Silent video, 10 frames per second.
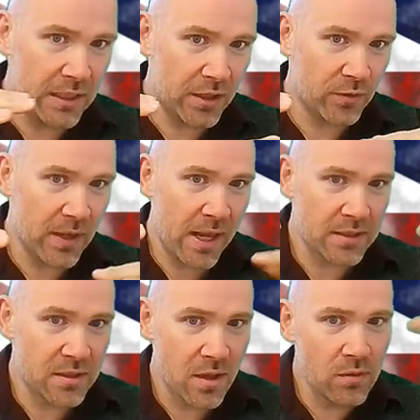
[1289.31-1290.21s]
It creates
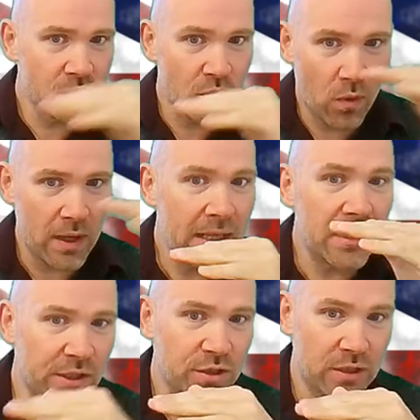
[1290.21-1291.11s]
those who are
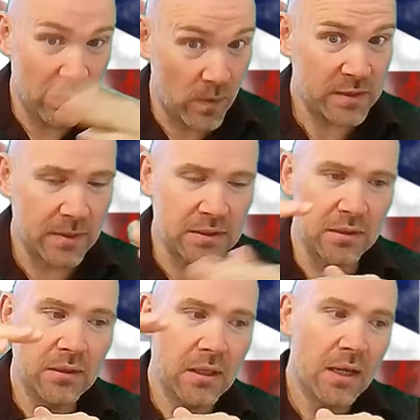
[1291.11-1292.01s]
English in
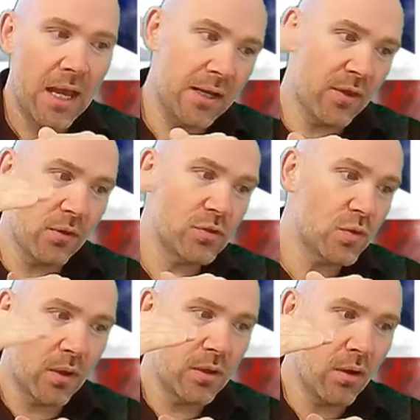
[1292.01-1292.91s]
Westminster and those
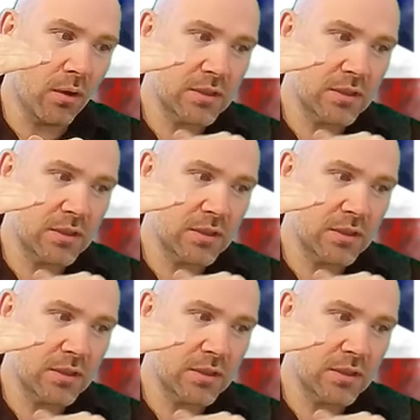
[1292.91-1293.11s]
who are not.